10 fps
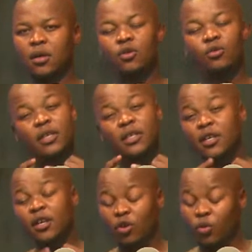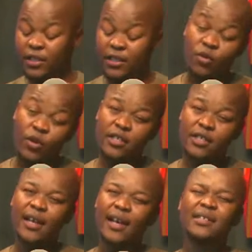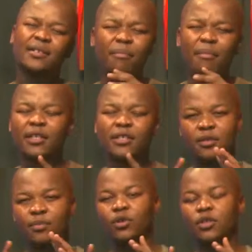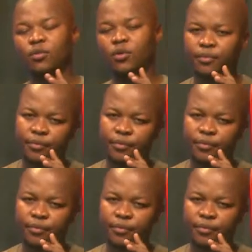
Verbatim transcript: You must check your wind direction as much as possible.